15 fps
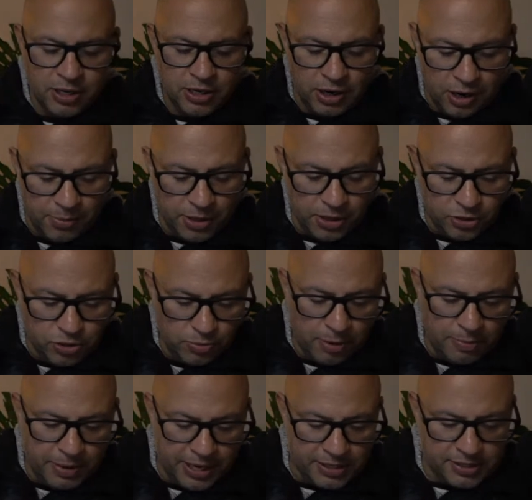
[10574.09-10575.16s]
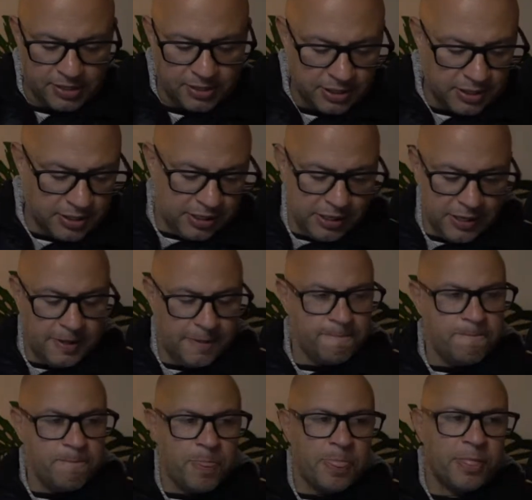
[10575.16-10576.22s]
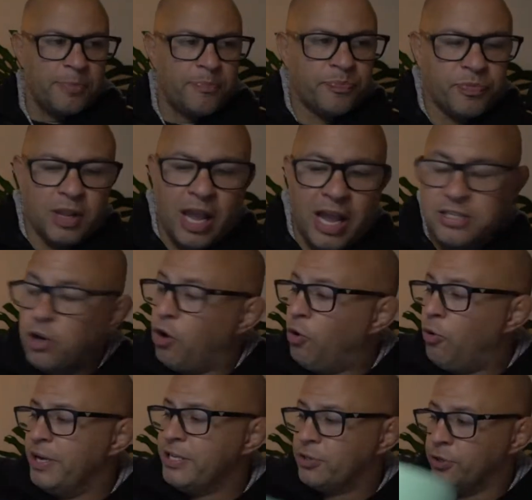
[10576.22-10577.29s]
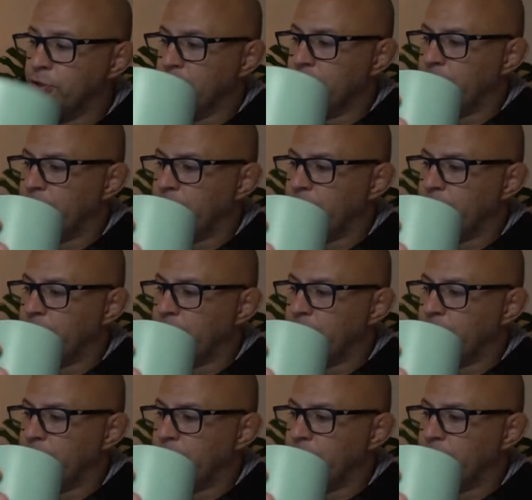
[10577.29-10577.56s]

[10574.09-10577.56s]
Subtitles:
I'm going to do my best. As I always do.